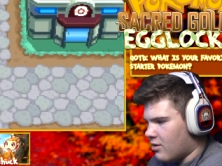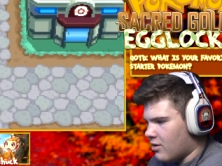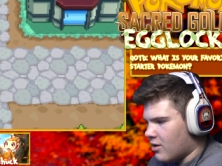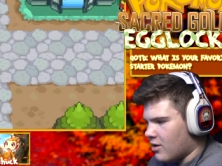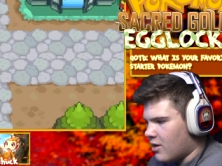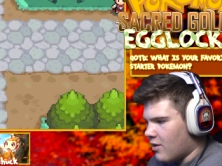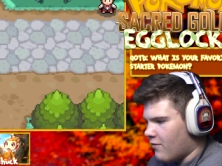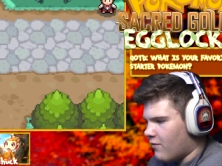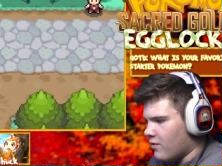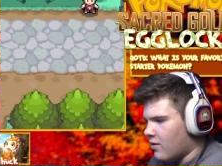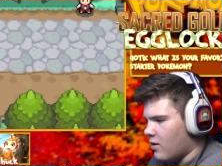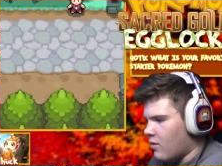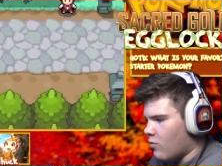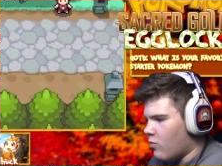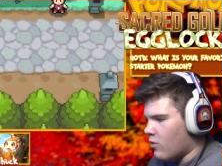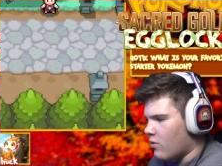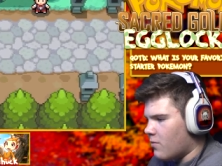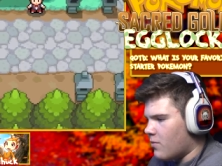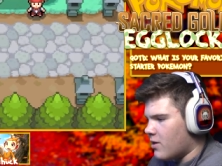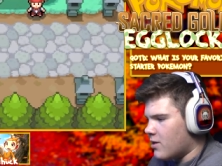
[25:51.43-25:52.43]
I definitely
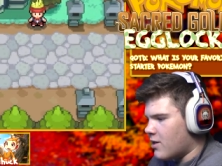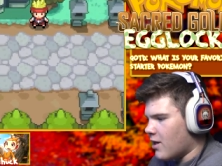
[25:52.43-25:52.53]
would be